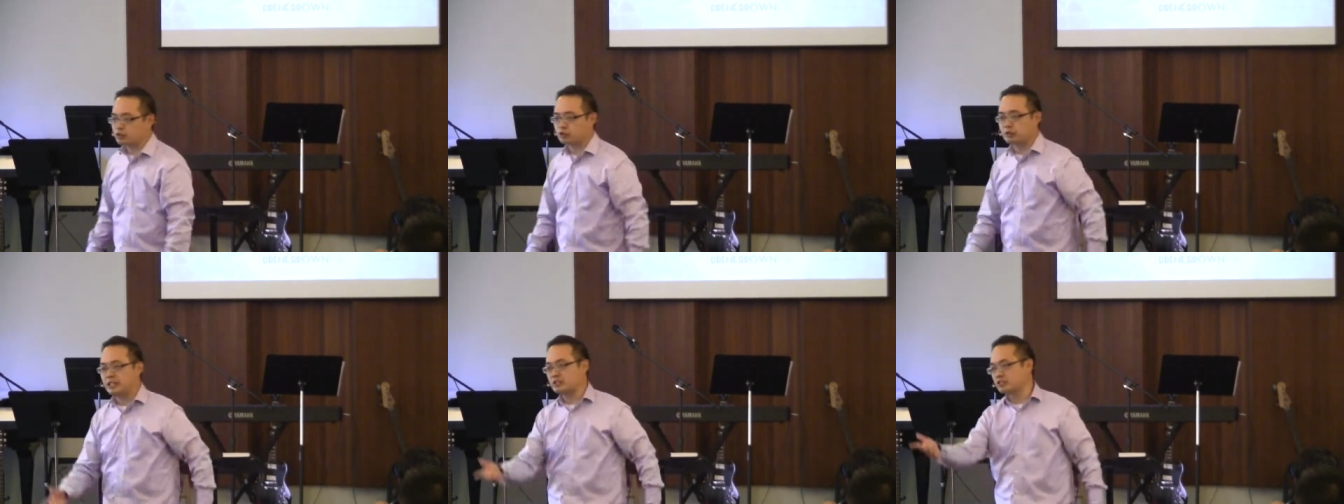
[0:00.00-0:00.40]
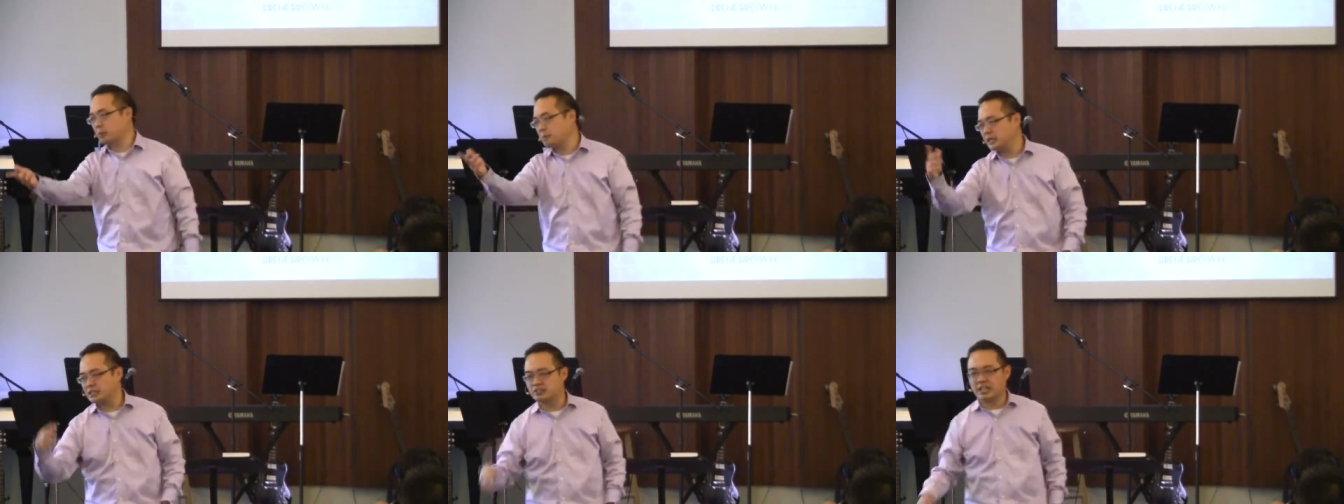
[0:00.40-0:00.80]
street and
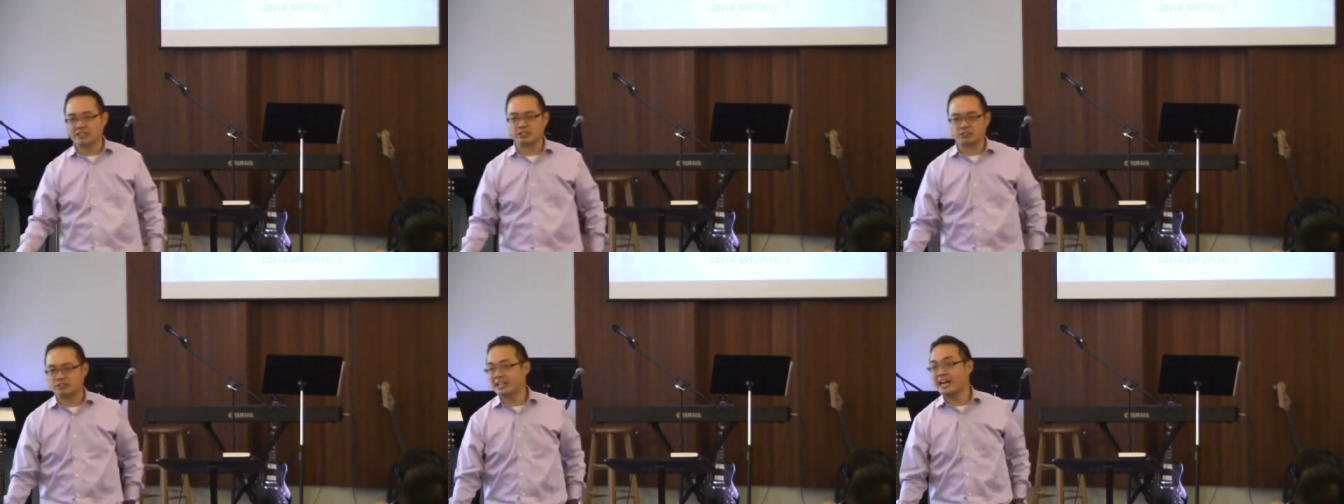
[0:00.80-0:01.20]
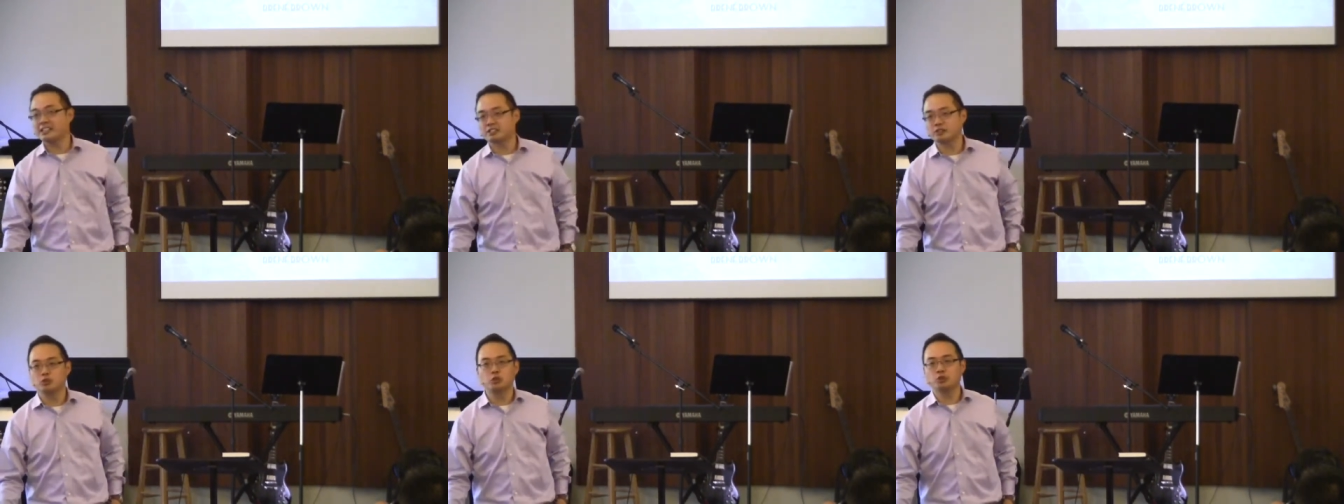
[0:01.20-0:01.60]
somebody's got this
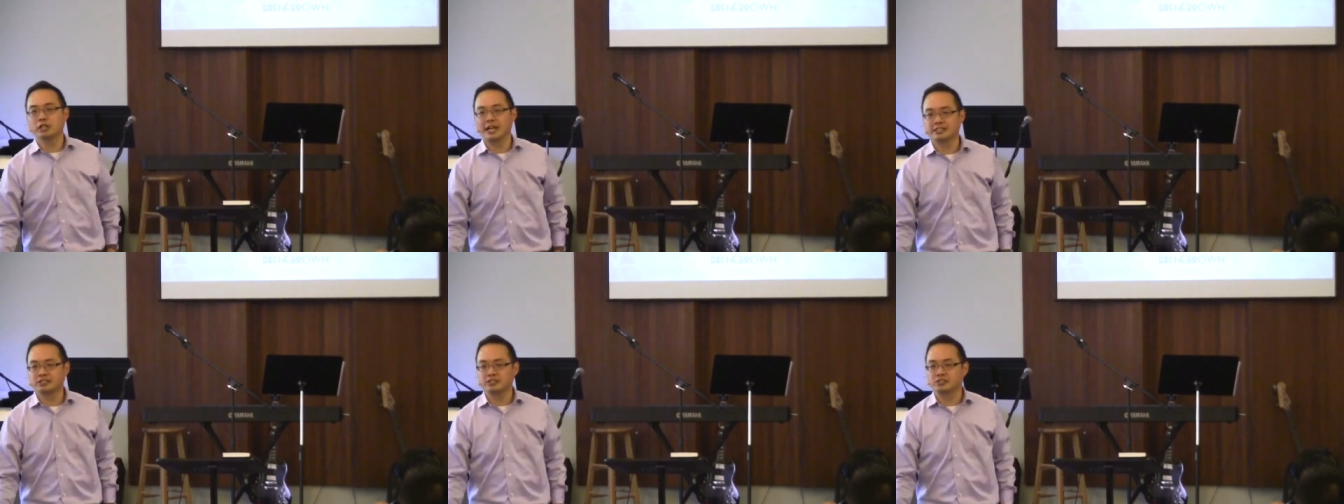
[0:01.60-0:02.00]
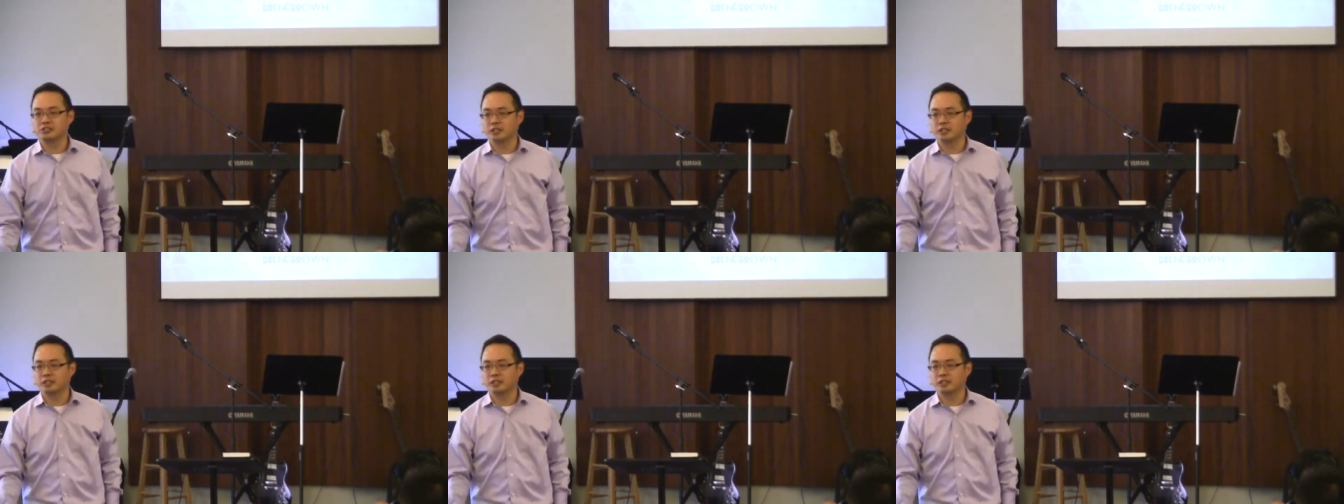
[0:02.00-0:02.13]
nice new Lexus.